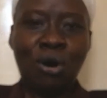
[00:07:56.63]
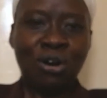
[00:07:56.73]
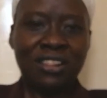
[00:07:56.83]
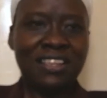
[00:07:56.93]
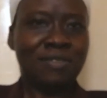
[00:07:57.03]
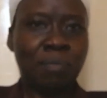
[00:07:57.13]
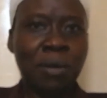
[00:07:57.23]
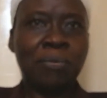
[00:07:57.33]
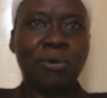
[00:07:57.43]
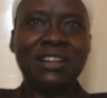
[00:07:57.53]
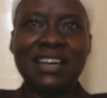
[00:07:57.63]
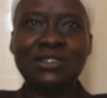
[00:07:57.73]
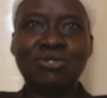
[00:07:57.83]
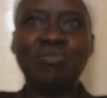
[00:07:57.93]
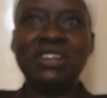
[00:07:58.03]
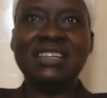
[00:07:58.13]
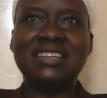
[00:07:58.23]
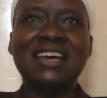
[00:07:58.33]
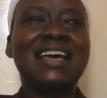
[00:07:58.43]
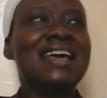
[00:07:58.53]
all these people in that
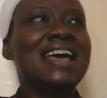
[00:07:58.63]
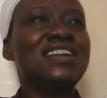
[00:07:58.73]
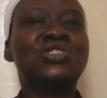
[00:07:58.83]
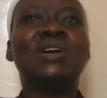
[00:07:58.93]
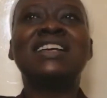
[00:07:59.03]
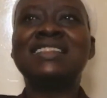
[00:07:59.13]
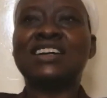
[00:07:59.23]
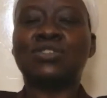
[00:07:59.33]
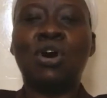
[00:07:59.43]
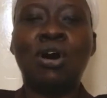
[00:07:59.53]
community, ensuring that